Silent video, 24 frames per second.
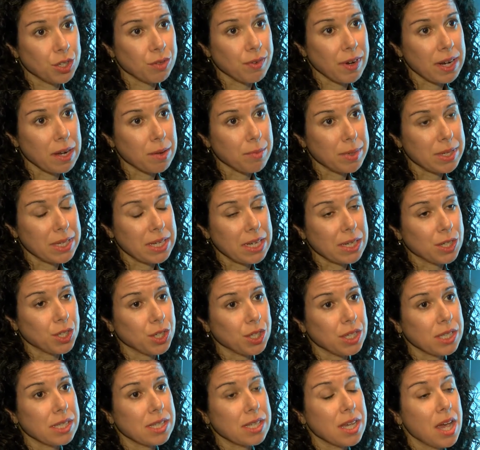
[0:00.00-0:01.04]

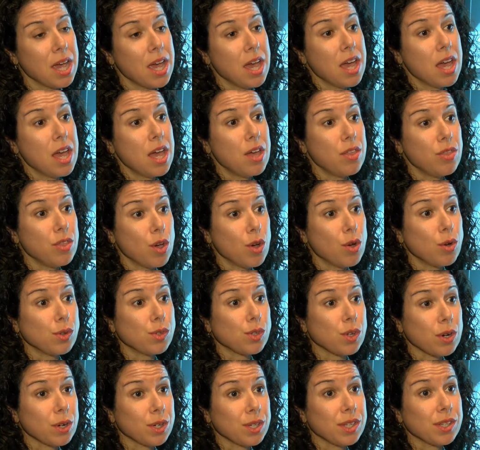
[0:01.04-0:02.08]
recommendations, and
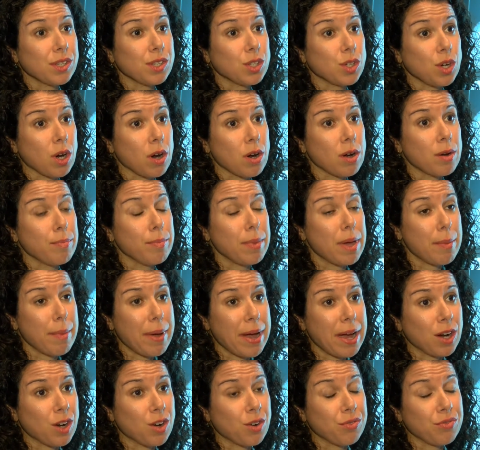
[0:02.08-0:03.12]
those are to start
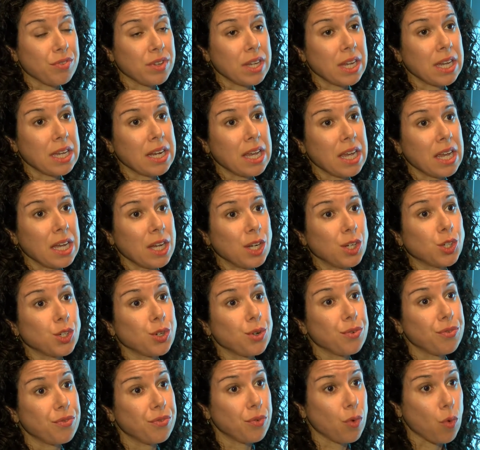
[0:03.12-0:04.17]
mammography at
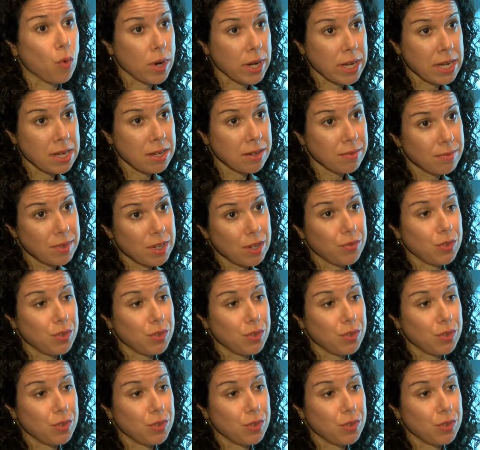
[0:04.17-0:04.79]
age 40